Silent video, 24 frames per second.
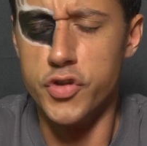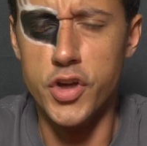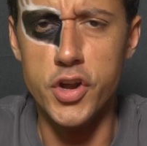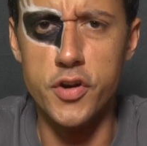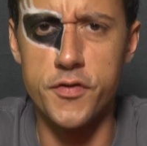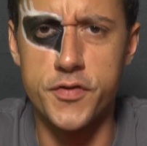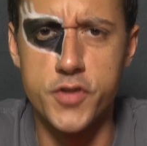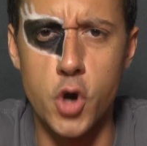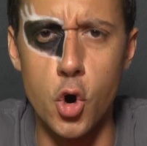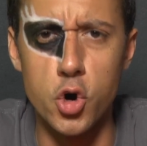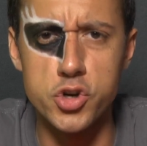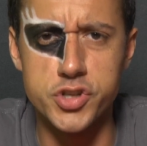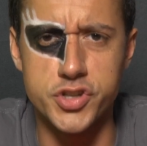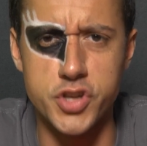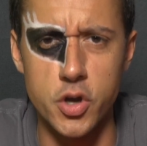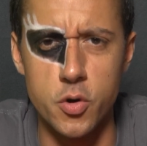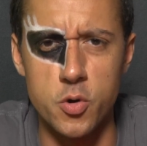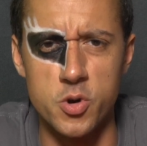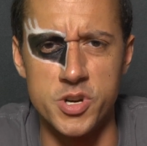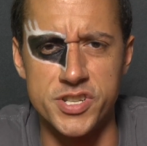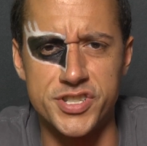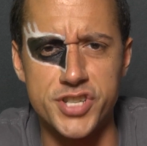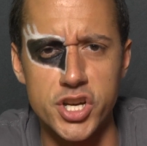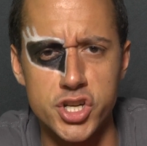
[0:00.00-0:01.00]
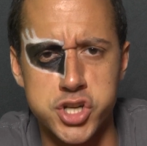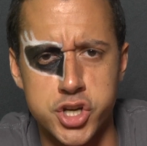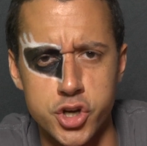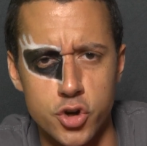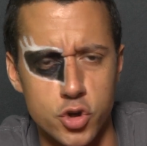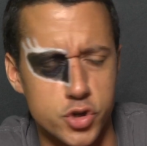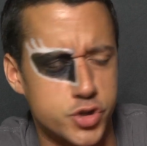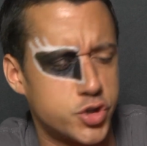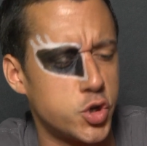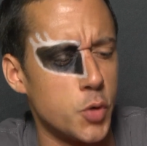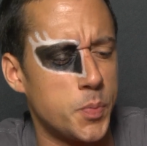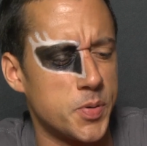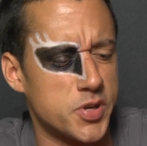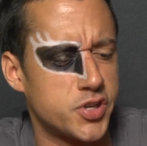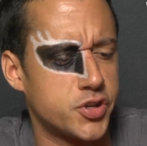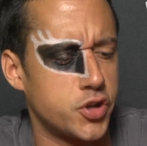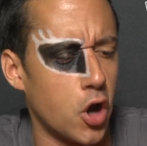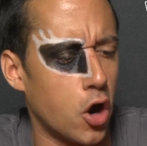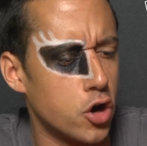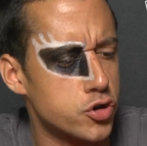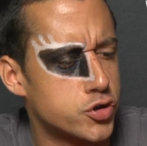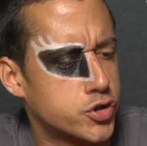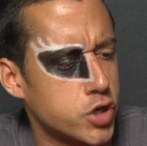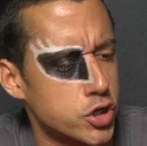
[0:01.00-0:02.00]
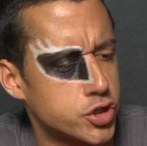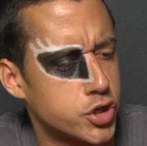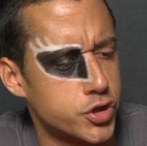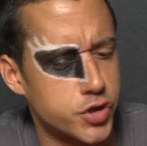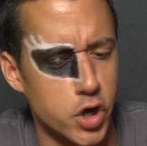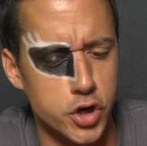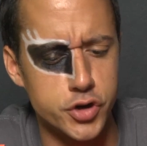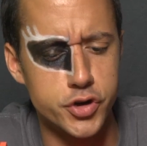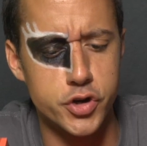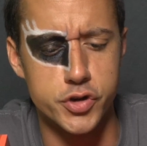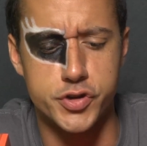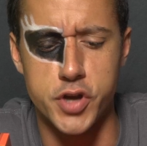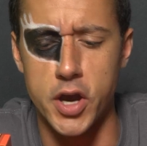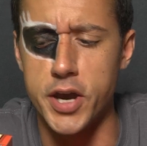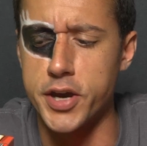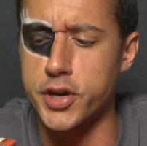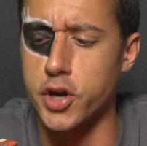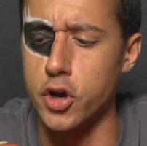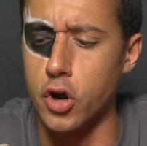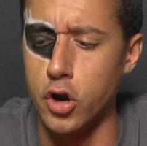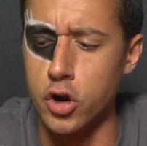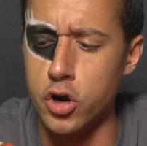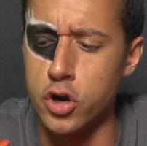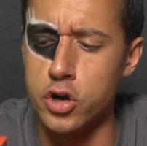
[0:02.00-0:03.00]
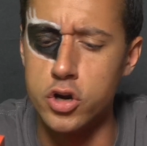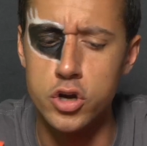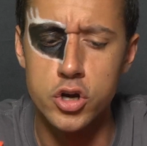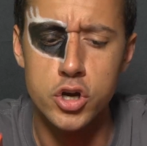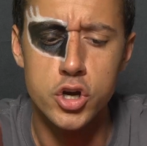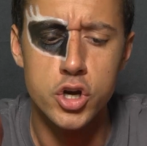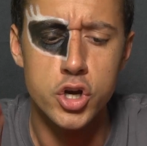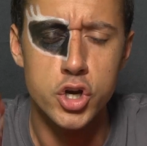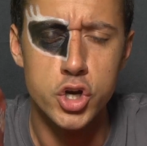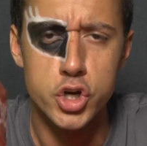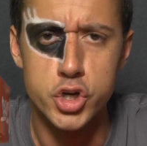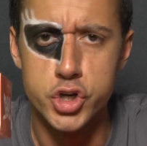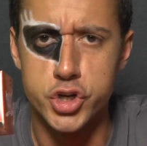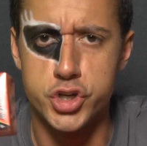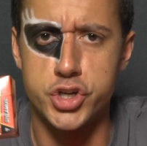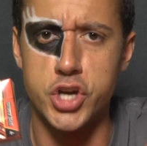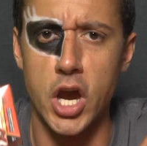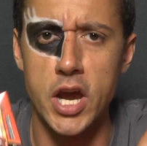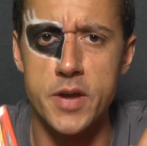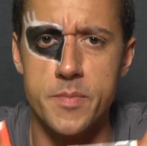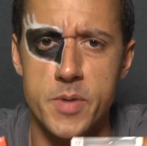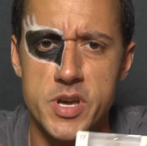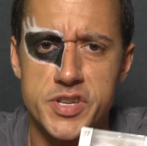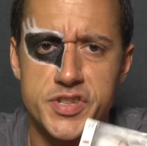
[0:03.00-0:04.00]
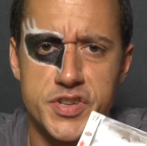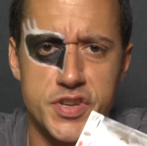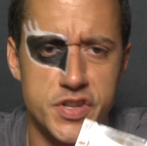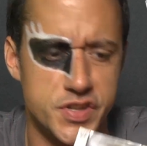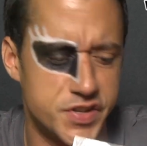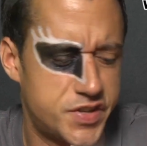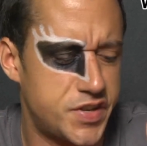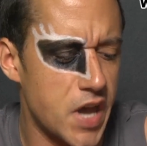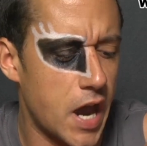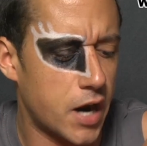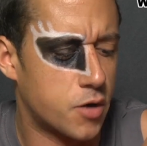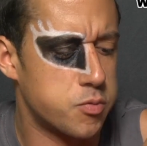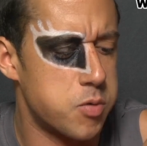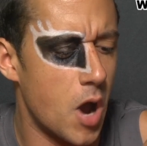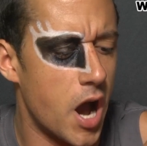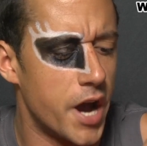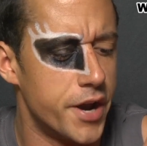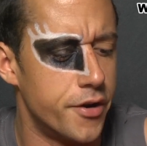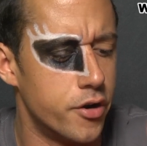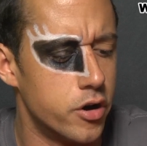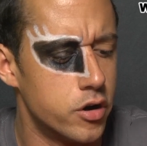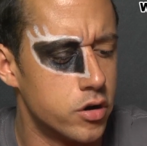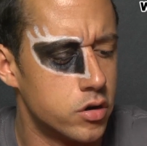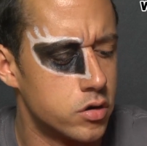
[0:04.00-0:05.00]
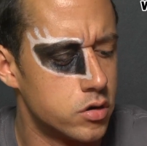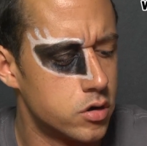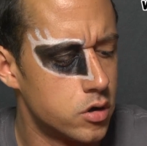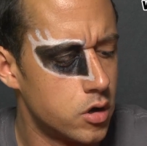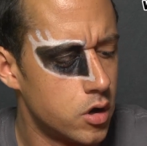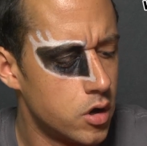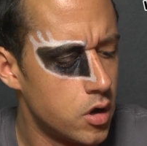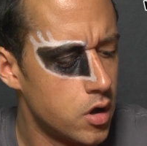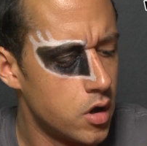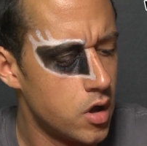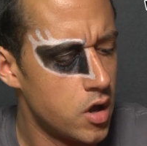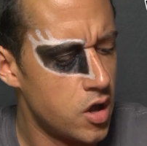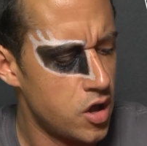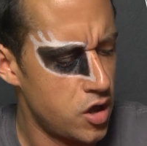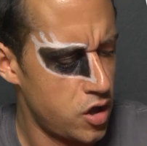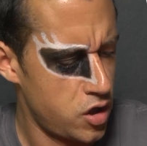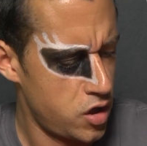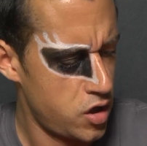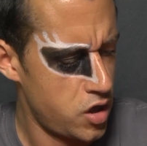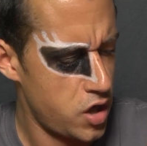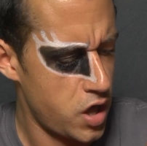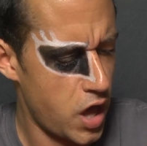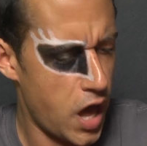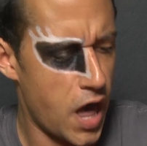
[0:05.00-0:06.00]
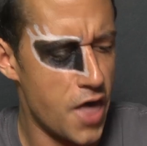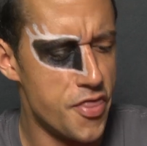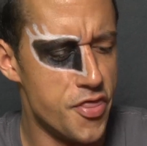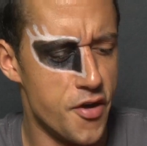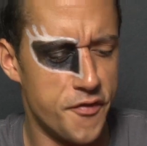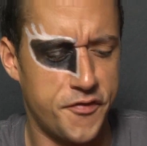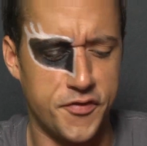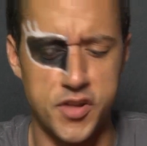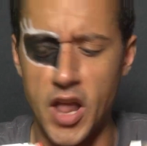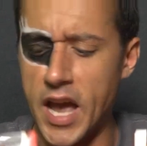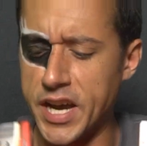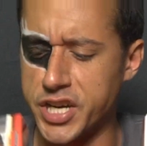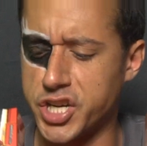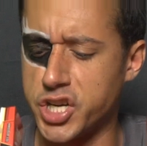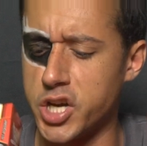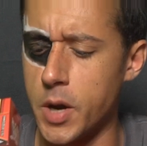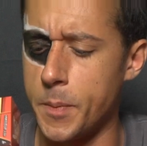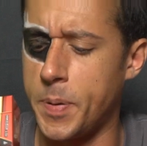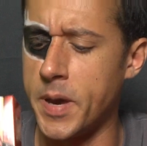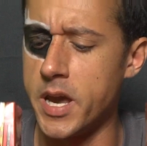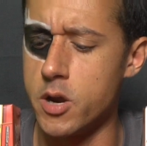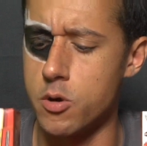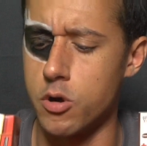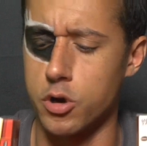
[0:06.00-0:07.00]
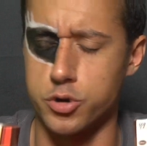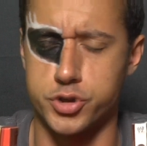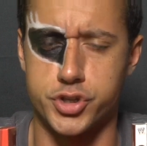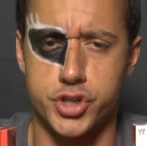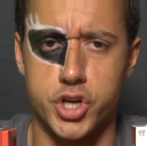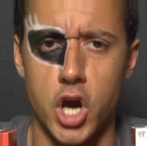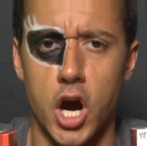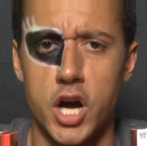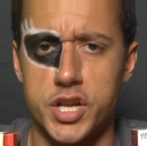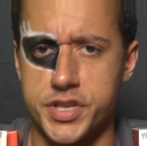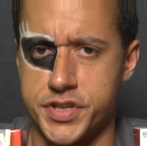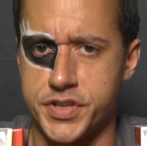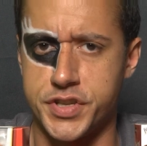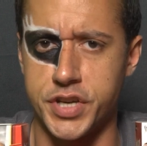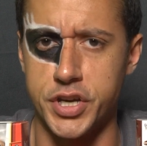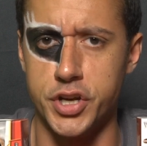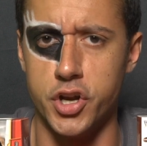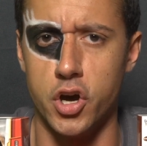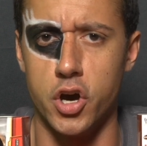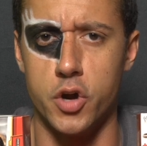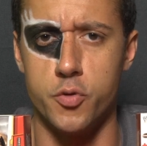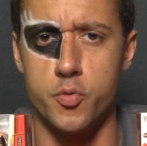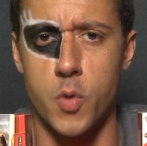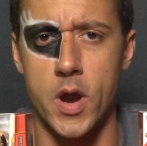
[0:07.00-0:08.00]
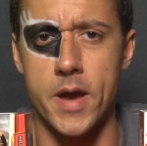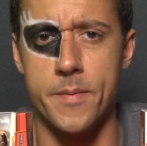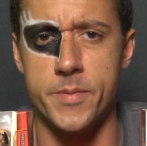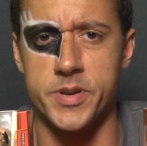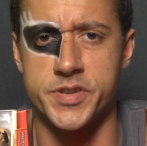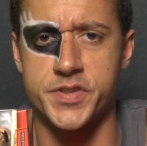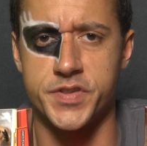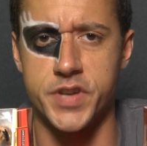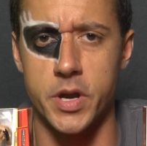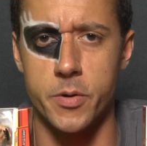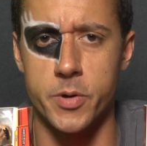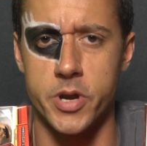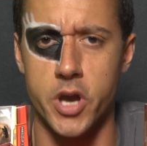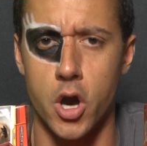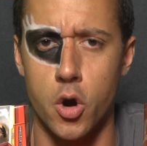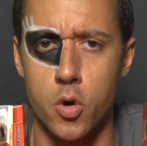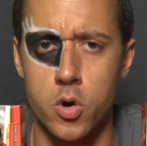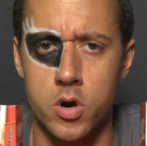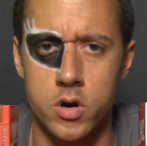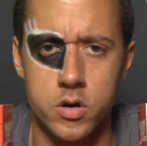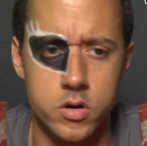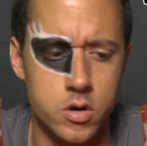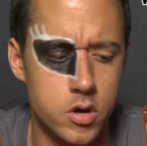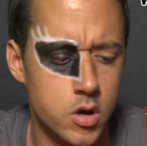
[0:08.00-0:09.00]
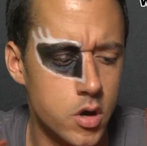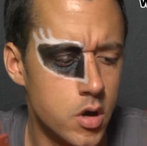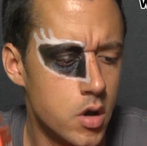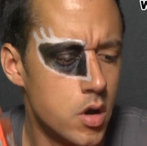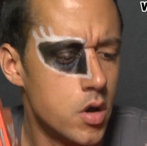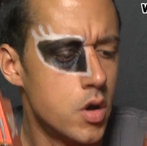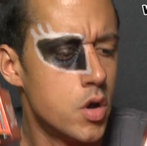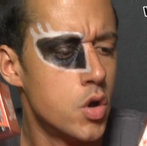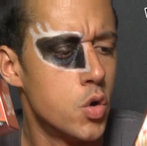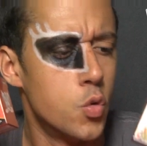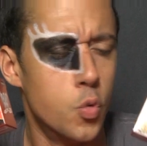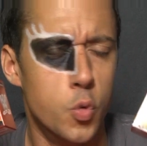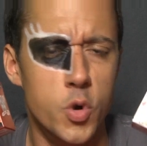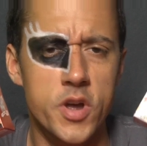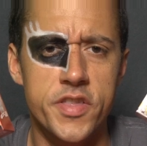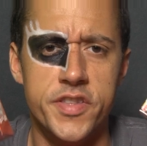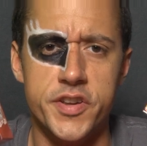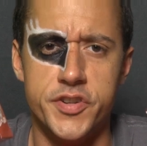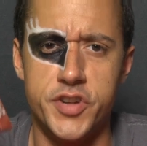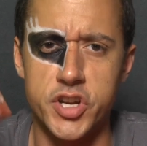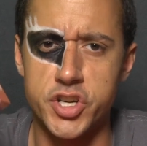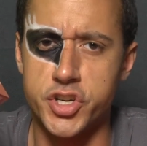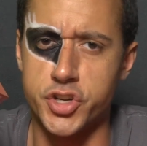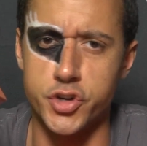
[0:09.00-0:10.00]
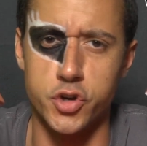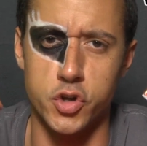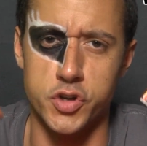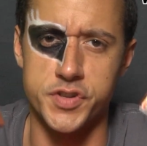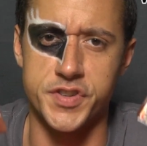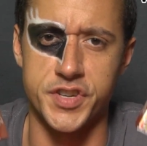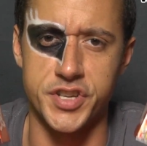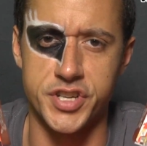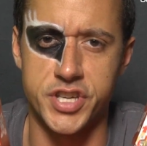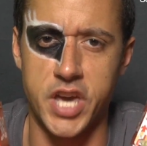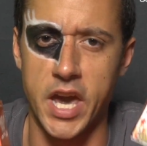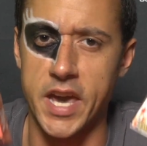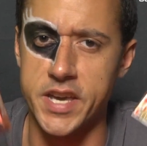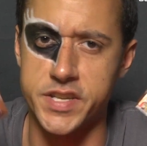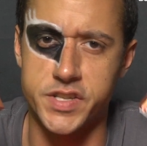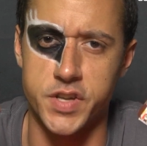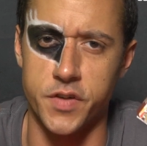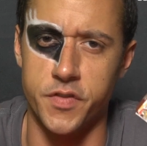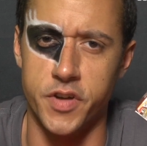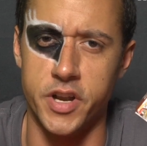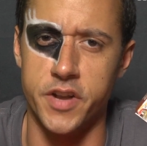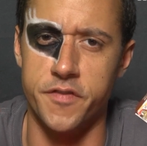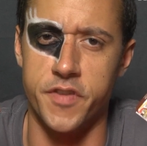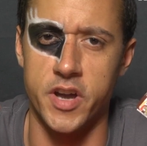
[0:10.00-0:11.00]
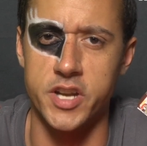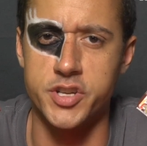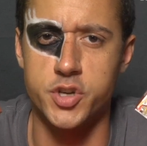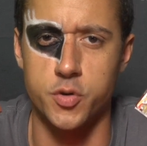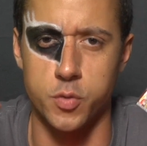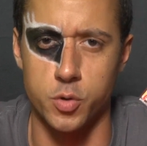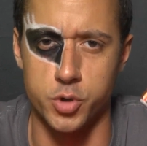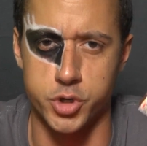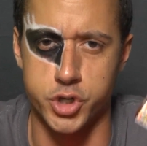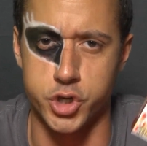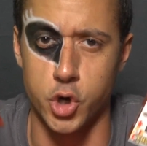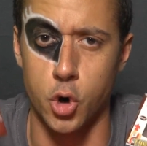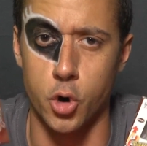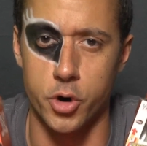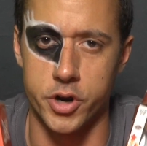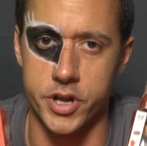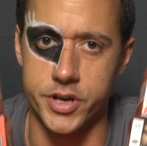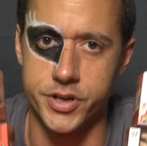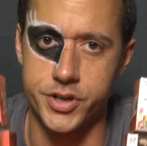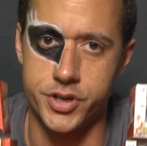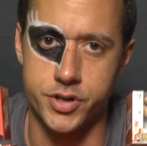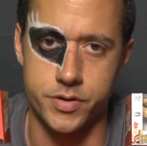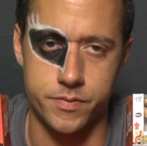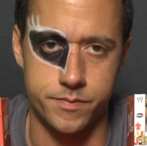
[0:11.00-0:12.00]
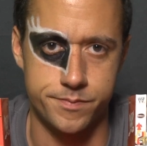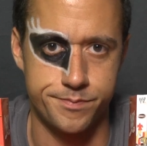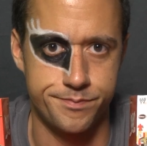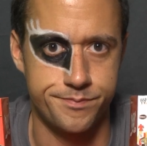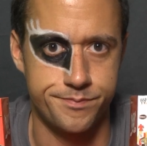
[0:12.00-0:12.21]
Then of course there are additional superstars such as Undertaker, Sheamus and Zack Ryder, and the flagship heroes John Cena and Rey Mysterio, with additionals in case of an eventual shortage.